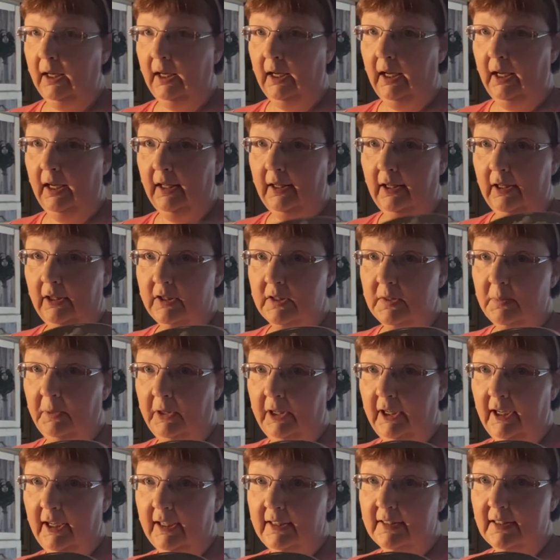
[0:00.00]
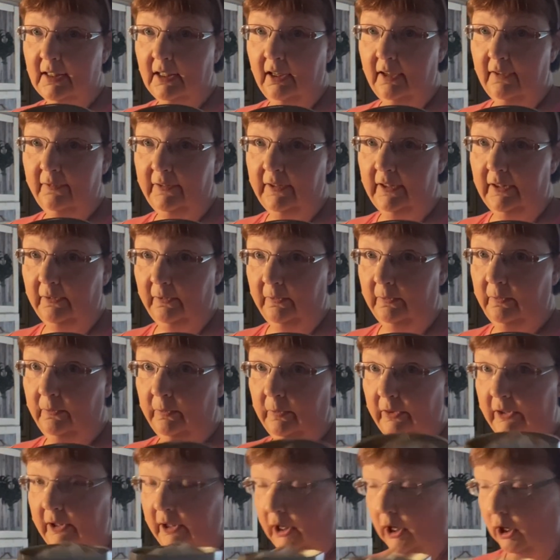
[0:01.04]
And there's my iced coffee
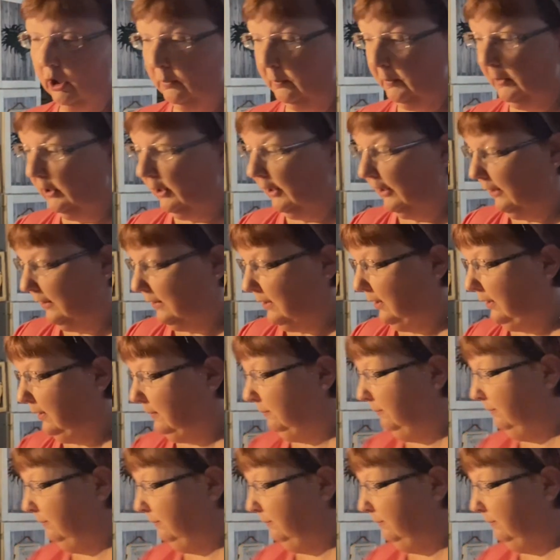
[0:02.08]
with the caramel on it.